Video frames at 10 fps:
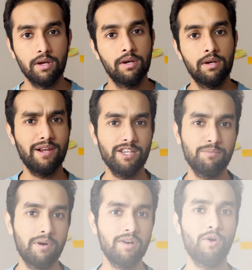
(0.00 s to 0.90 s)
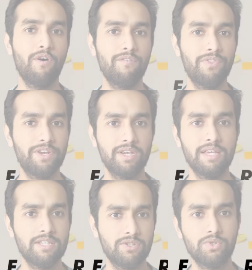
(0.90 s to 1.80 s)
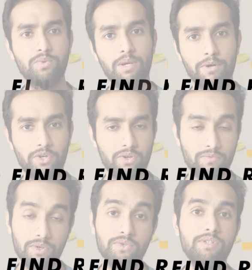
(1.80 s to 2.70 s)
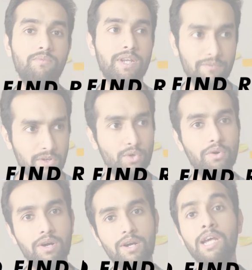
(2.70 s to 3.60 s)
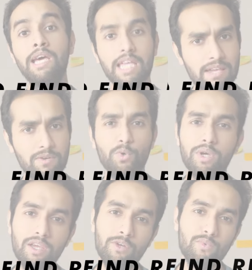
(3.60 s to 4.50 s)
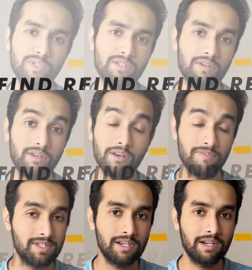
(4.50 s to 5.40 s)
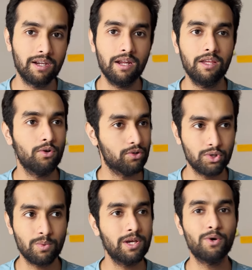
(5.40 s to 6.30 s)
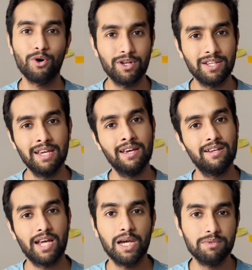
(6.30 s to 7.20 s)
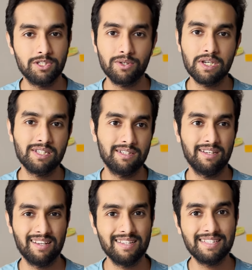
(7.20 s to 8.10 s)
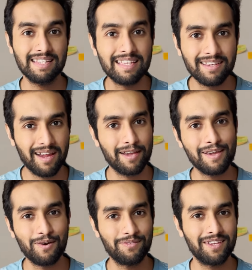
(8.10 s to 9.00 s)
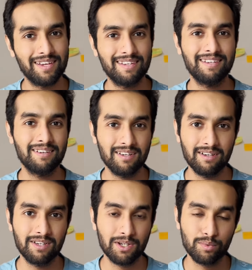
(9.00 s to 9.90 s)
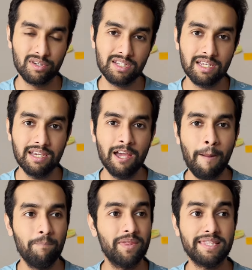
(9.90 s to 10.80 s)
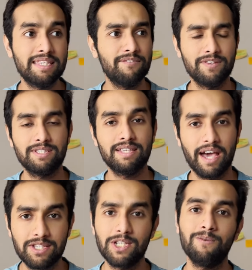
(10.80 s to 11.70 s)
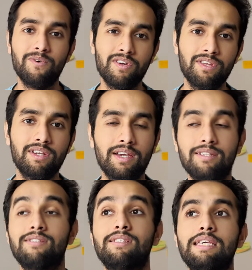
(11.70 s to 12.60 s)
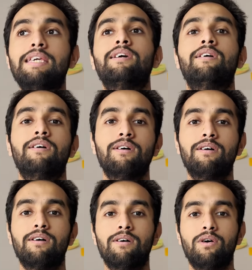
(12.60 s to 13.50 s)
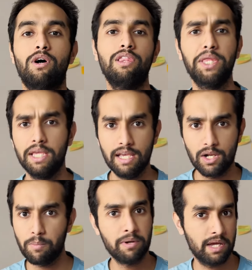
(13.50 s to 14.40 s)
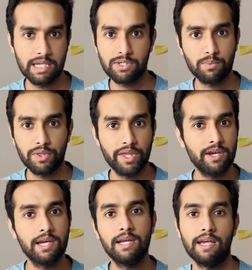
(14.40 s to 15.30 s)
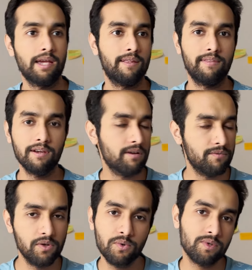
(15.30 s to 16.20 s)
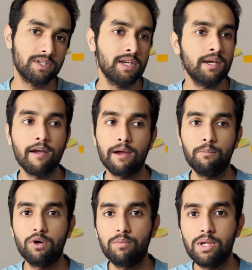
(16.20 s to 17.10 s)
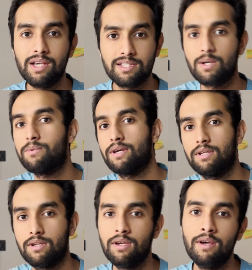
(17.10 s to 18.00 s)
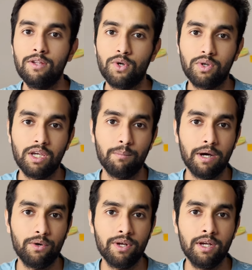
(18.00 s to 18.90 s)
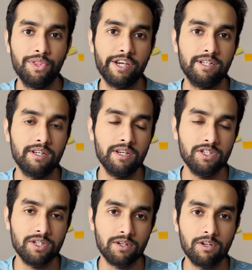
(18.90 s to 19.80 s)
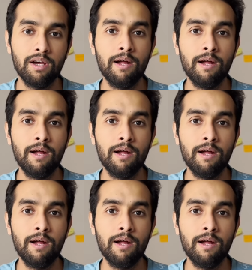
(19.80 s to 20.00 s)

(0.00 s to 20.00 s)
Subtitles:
Now this last part of the degree is usually about your reviews. Whenever you are even going into in a physical degree, you usually go on Times Education and see the ranking of that university and see if it's actually worth it, and see all the alumni were there and their reviews, and probably a subreddit talking about that degree in general.